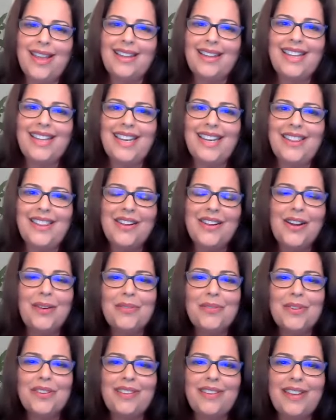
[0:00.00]
Leading the
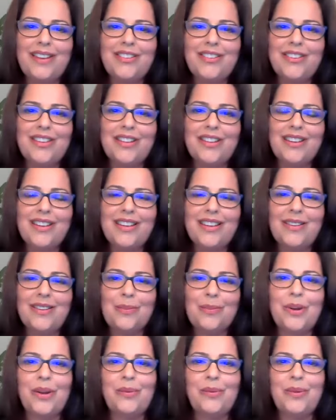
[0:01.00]
conversation is
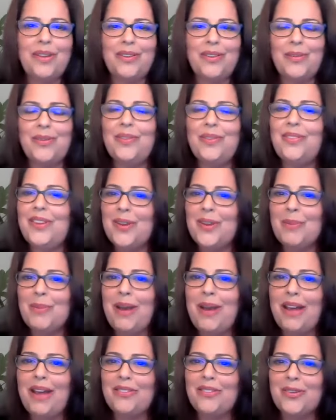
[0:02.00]
Broadway's own senior
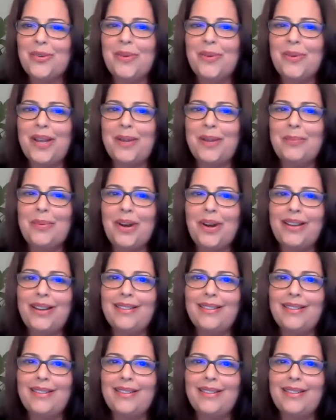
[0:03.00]
pastor, Ryon.